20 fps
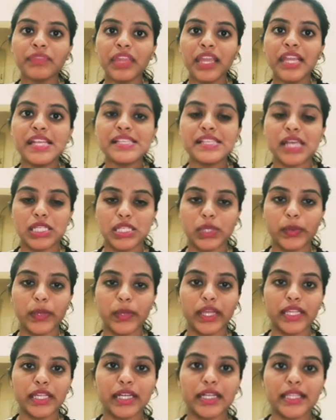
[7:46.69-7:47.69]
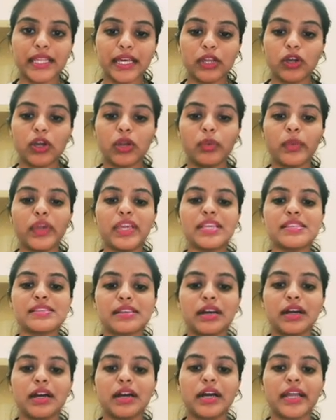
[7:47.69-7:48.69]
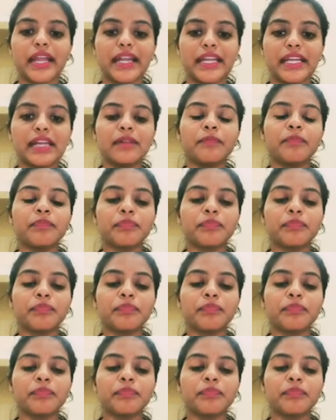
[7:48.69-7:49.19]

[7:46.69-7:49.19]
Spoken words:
in such a way that they are always getting